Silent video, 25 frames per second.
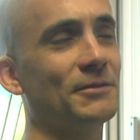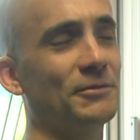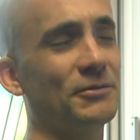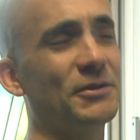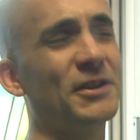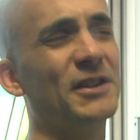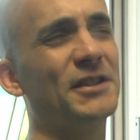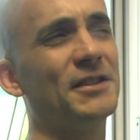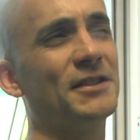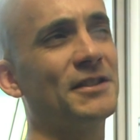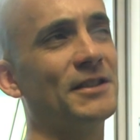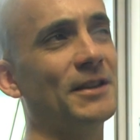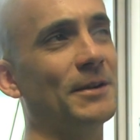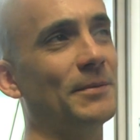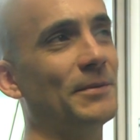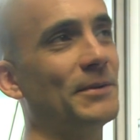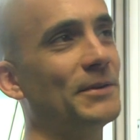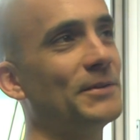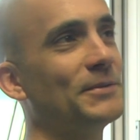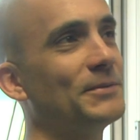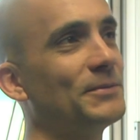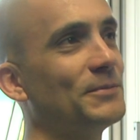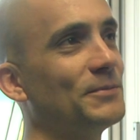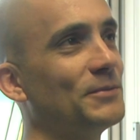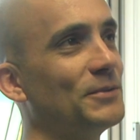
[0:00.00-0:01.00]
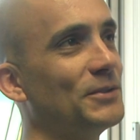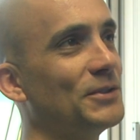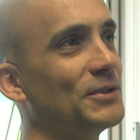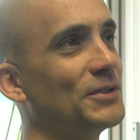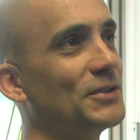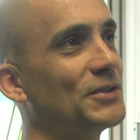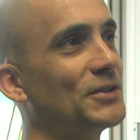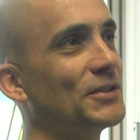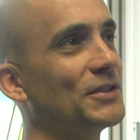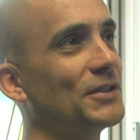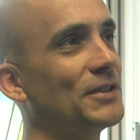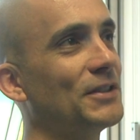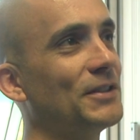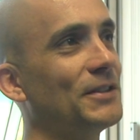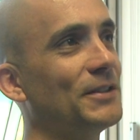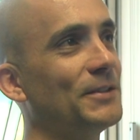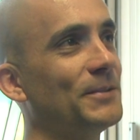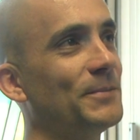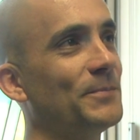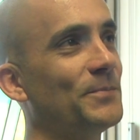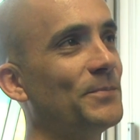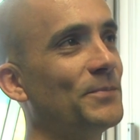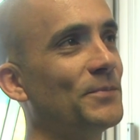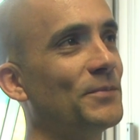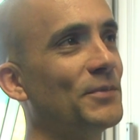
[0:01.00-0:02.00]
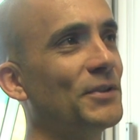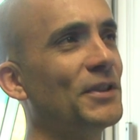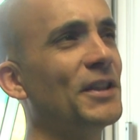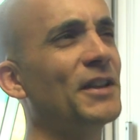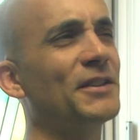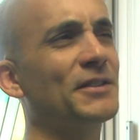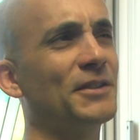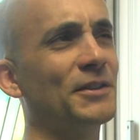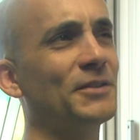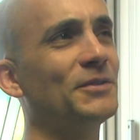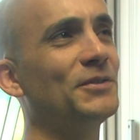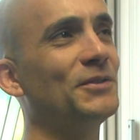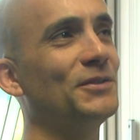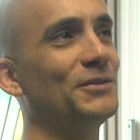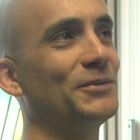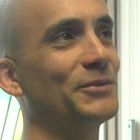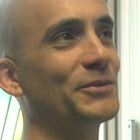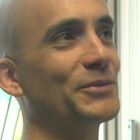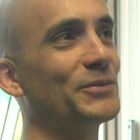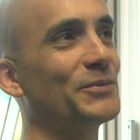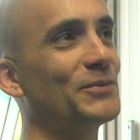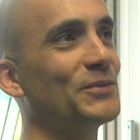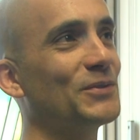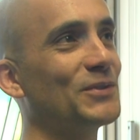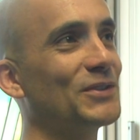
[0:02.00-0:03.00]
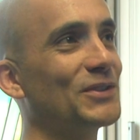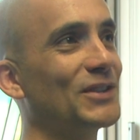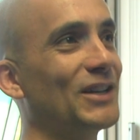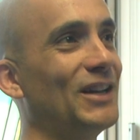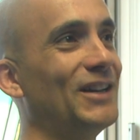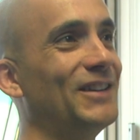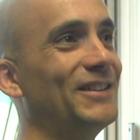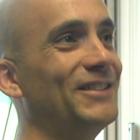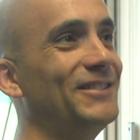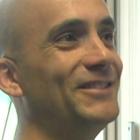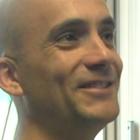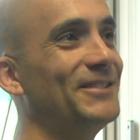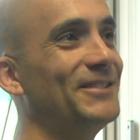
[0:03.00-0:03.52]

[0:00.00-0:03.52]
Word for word: this summer, which but that's unusual. So